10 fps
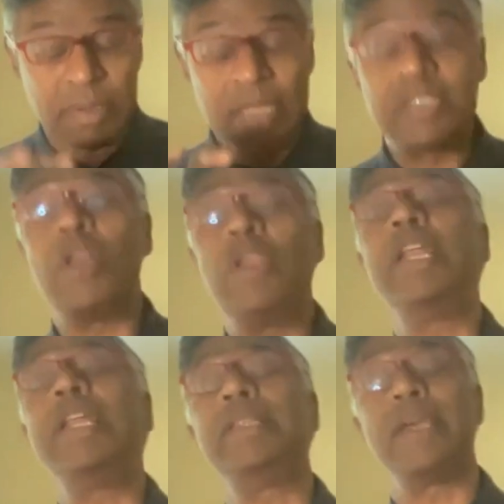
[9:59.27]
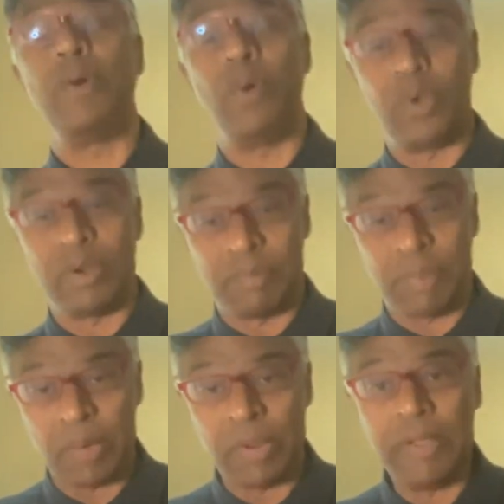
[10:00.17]
consolidate their hold on
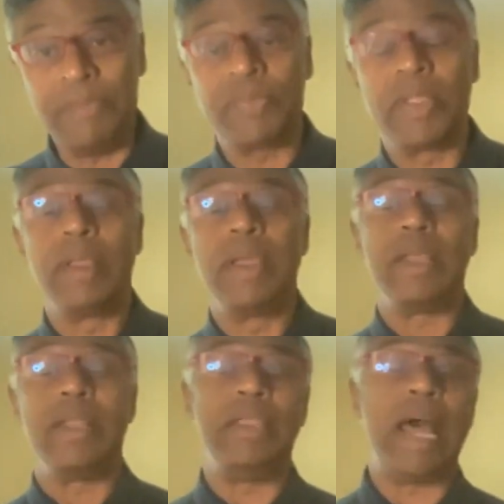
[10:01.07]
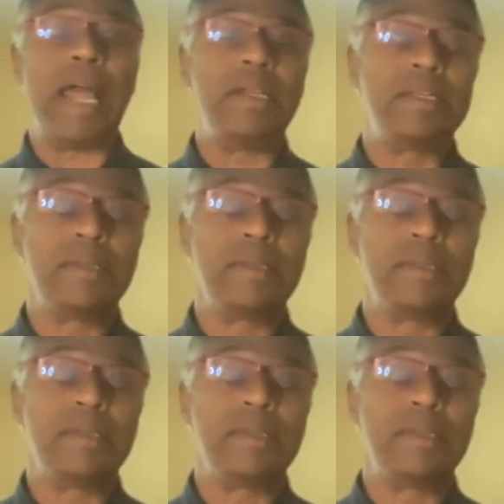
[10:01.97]
power, that